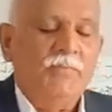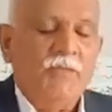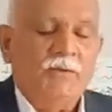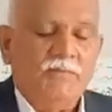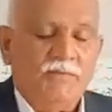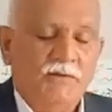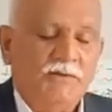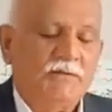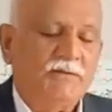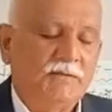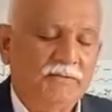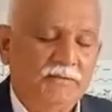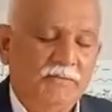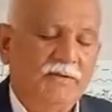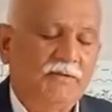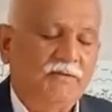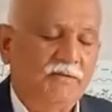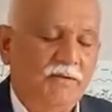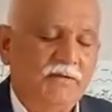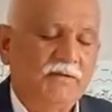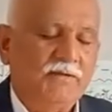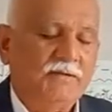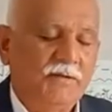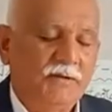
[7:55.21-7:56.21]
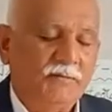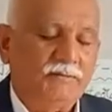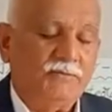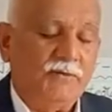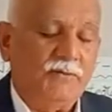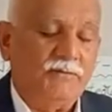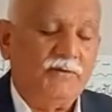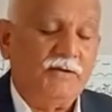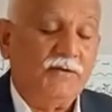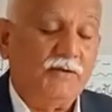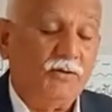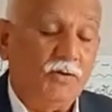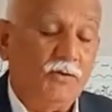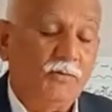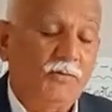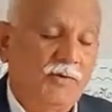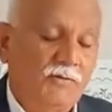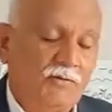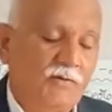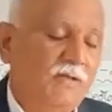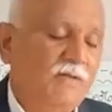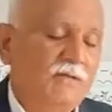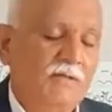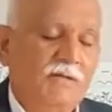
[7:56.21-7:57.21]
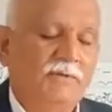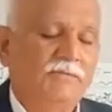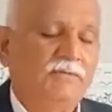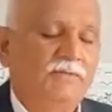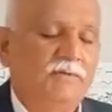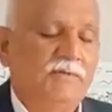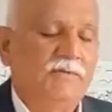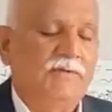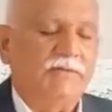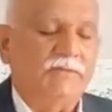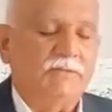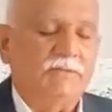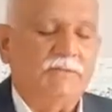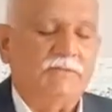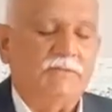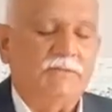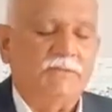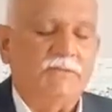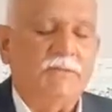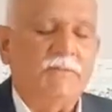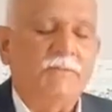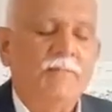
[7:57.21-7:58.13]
for the meteorological agrometeorological observations,